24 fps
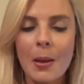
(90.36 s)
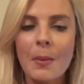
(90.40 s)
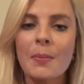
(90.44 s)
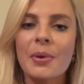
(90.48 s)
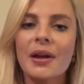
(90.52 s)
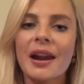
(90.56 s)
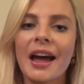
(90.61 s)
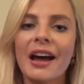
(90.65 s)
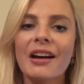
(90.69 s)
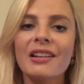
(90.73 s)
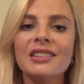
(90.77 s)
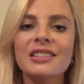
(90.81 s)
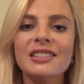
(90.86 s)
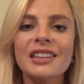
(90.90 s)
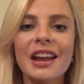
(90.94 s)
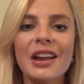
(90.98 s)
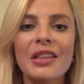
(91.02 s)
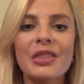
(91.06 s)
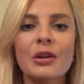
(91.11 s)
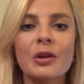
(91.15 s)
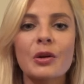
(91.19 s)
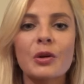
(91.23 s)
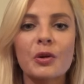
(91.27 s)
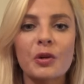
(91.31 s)
But
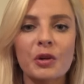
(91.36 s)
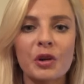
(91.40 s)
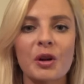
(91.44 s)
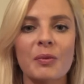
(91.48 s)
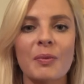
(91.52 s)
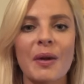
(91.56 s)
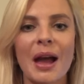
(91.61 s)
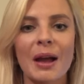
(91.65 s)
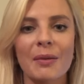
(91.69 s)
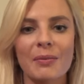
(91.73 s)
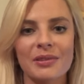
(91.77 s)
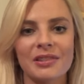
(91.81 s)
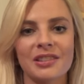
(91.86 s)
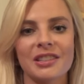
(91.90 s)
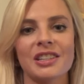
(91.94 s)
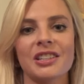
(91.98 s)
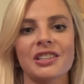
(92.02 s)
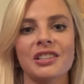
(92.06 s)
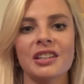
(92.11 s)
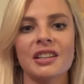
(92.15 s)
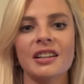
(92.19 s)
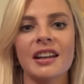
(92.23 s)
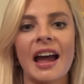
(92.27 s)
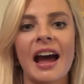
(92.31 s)
outside the quarterback
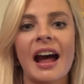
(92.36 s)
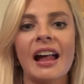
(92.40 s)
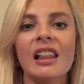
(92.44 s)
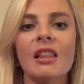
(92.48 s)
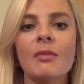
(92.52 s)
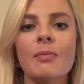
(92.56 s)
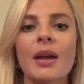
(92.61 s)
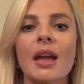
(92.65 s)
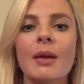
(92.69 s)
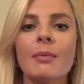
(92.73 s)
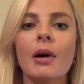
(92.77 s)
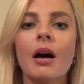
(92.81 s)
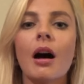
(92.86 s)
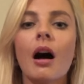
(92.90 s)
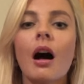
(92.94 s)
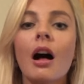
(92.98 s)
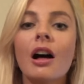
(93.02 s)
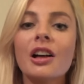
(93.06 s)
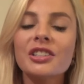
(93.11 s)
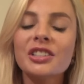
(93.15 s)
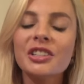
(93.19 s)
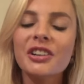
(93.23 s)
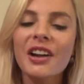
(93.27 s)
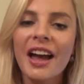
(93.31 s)
position, Alabama
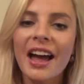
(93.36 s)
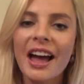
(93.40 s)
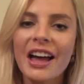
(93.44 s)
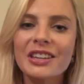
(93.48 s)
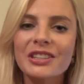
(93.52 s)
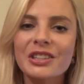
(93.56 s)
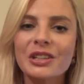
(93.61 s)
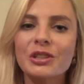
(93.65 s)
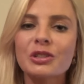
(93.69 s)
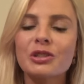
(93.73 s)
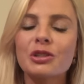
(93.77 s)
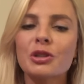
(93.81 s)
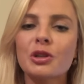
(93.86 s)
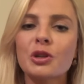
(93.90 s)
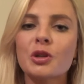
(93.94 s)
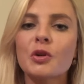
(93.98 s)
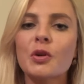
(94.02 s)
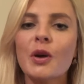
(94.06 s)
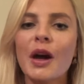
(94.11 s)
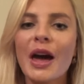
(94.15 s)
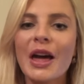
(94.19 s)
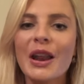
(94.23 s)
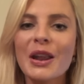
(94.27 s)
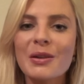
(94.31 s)
also has their
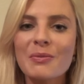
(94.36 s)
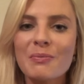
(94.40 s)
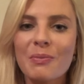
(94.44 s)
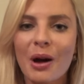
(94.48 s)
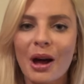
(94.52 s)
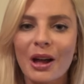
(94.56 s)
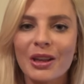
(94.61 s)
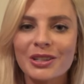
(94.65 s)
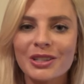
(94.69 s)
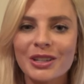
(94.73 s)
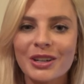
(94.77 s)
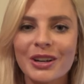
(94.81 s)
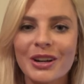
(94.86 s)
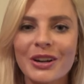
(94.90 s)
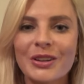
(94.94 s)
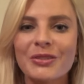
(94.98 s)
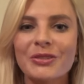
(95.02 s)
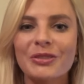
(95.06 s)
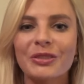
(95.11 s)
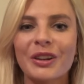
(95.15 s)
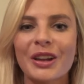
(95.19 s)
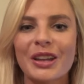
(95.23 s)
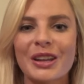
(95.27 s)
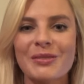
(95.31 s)
two-headed monster
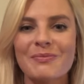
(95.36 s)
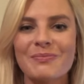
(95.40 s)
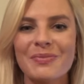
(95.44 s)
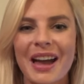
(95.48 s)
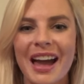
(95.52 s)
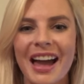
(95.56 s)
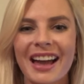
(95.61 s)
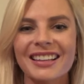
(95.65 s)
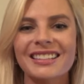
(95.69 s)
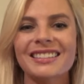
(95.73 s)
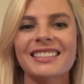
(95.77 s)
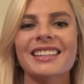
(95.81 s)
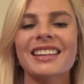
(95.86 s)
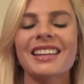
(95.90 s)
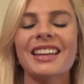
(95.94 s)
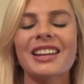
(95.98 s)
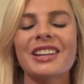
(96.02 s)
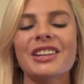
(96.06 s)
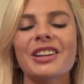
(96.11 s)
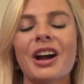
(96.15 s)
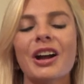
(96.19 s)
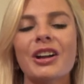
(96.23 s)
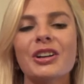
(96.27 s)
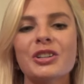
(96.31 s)
in running backs
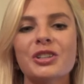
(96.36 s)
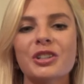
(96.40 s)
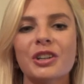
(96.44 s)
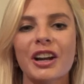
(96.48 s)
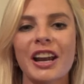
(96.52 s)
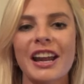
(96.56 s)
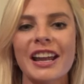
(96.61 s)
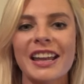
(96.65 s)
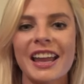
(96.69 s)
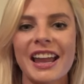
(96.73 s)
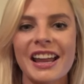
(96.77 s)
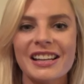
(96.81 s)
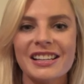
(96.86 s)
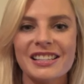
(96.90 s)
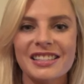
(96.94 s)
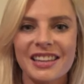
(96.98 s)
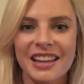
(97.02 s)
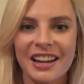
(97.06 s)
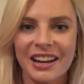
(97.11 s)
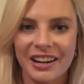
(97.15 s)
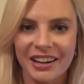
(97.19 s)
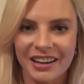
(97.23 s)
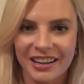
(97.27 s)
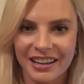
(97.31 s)
Kenyon Drake and
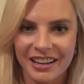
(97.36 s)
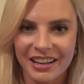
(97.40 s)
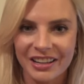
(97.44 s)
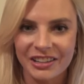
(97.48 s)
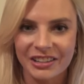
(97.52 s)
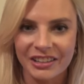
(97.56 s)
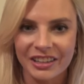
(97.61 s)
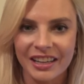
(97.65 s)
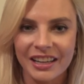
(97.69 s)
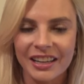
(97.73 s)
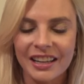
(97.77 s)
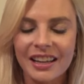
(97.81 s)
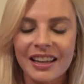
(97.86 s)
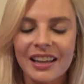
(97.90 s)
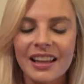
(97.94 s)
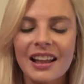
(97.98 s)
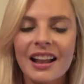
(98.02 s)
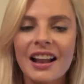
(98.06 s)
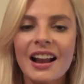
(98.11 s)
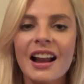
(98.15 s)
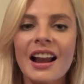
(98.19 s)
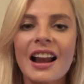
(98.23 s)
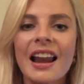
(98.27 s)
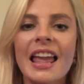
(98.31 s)
Derrick Henry.
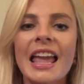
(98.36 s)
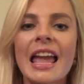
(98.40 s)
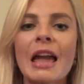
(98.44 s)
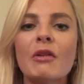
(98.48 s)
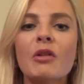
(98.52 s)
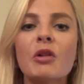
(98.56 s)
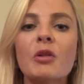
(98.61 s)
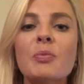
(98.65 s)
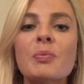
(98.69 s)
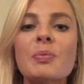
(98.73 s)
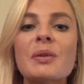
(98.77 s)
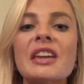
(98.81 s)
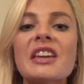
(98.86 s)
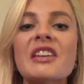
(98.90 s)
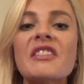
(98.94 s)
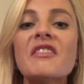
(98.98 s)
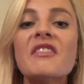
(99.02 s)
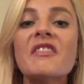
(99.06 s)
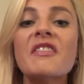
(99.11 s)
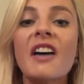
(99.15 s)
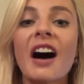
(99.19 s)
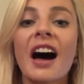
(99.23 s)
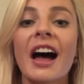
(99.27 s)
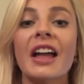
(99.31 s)
It will be
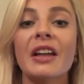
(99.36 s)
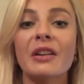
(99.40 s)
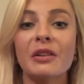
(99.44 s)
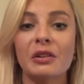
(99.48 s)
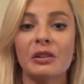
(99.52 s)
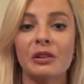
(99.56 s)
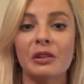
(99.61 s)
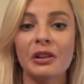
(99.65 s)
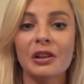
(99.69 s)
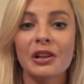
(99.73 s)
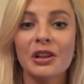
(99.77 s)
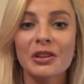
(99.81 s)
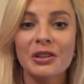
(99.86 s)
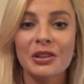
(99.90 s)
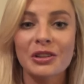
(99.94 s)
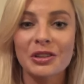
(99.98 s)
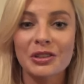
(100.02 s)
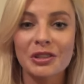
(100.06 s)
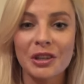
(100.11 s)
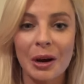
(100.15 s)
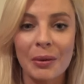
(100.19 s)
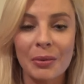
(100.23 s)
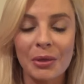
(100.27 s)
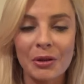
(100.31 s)
vital to
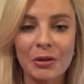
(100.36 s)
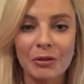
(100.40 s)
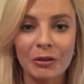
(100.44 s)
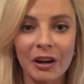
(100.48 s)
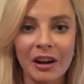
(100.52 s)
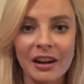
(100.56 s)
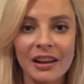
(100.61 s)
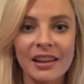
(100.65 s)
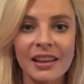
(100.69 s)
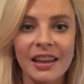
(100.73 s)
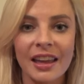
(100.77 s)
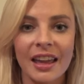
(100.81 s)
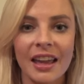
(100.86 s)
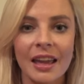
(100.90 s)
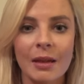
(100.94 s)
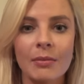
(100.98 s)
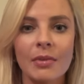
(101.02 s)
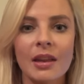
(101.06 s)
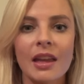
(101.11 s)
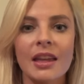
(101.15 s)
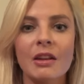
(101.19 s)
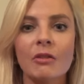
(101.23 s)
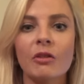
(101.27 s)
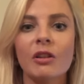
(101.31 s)
start their running game
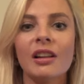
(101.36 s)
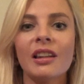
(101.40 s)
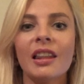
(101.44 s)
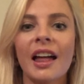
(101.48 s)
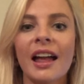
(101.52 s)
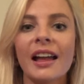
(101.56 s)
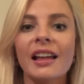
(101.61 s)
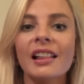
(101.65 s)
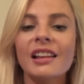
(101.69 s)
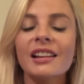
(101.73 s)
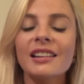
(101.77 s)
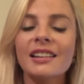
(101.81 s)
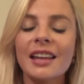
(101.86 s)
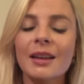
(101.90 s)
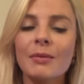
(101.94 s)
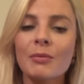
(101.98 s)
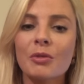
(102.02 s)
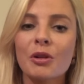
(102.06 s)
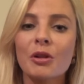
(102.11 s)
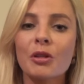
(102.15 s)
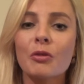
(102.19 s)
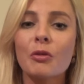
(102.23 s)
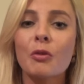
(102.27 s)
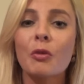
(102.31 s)
and it will likely take
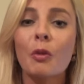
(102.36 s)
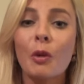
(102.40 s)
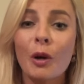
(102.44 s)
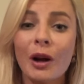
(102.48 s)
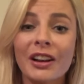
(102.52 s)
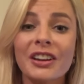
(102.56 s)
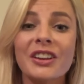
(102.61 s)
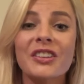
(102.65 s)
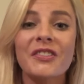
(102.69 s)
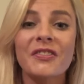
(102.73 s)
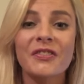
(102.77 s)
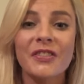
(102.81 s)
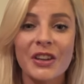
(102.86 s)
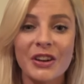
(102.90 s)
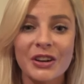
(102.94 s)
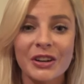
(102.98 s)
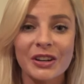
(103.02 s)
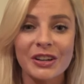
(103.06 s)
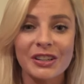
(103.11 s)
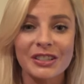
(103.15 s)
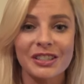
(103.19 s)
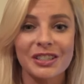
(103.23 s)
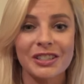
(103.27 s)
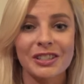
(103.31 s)
more than one
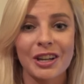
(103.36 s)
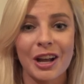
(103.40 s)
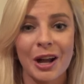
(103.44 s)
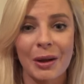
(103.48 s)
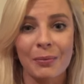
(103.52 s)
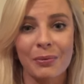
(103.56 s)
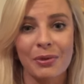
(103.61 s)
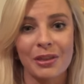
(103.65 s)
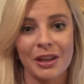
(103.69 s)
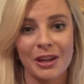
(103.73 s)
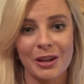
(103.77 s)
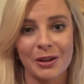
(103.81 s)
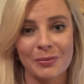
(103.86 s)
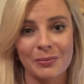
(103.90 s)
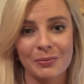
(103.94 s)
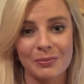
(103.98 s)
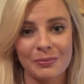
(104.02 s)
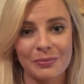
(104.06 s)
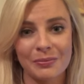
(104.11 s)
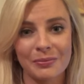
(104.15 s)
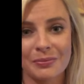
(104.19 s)
defender to stop them.